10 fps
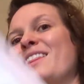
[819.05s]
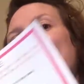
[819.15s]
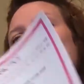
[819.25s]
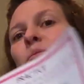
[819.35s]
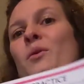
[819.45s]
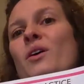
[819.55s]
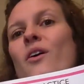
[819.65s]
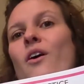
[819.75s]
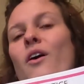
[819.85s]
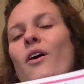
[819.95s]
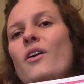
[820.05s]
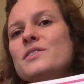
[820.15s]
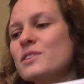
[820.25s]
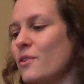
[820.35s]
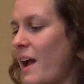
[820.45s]
This book
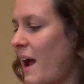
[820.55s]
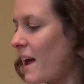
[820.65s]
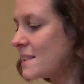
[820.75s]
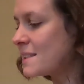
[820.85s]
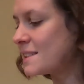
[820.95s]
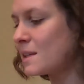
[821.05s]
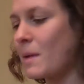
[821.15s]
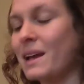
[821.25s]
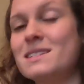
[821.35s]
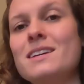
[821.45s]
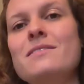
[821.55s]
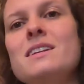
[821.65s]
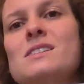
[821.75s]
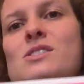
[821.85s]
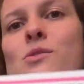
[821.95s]
also has some
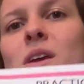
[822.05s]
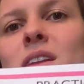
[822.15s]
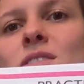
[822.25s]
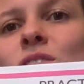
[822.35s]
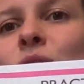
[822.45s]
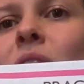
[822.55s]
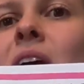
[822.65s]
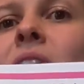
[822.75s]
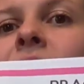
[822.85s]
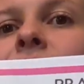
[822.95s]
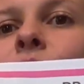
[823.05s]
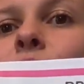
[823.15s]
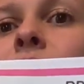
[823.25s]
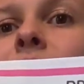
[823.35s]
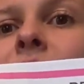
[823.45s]
activities you can do if you
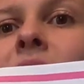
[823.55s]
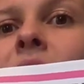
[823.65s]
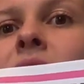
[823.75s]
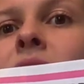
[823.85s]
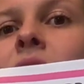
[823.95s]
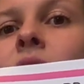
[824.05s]
decide